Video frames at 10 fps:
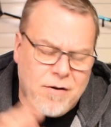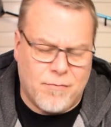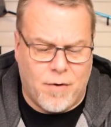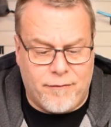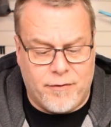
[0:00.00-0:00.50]

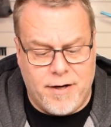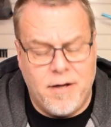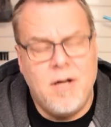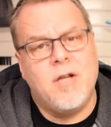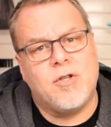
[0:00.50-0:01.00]

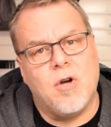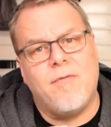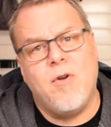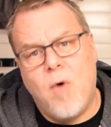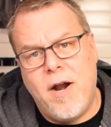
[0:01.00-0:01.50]
roughly. So
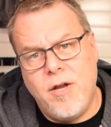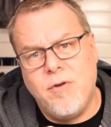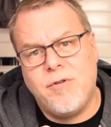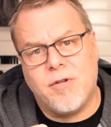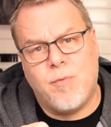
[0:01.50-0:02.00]
if you want to
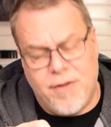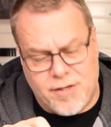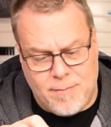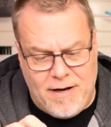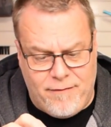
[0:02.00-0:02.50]
use this with a
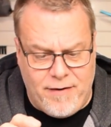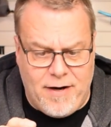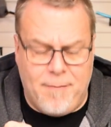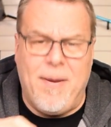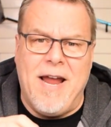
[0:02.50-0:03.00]
speed
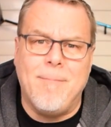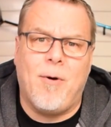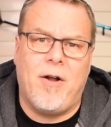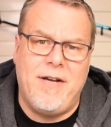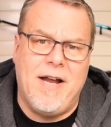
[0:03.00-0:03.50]
feed,
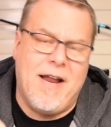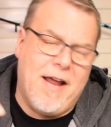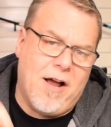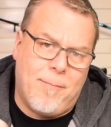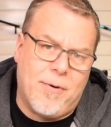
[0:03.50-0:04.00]
Paintball
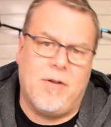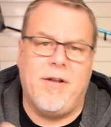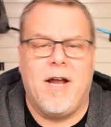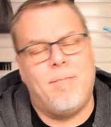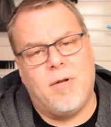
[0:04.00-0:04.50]
DNA, I'll put a
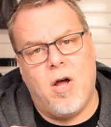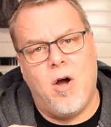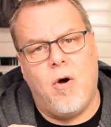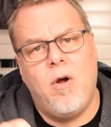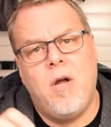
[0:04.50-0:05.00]
link
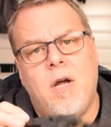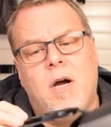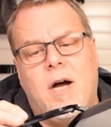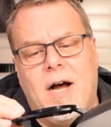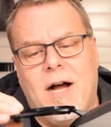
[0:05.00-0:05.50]
below.
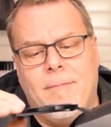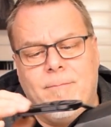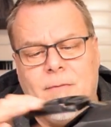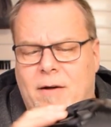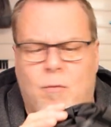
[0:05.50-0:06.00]

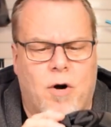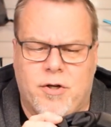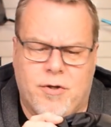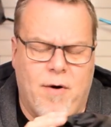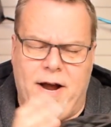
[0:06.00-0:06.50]
It
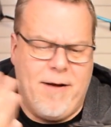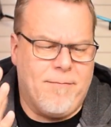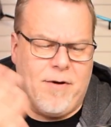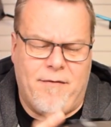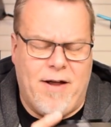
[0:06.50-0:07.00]
works great.
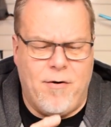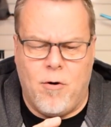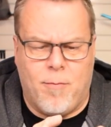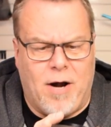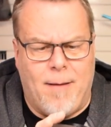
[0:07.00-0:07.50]
I've had
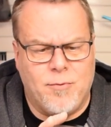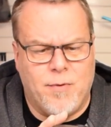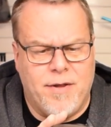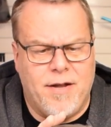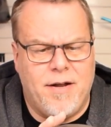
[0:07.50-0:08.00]
no problems
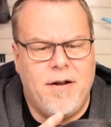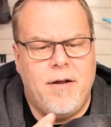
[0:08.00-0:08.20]
with it.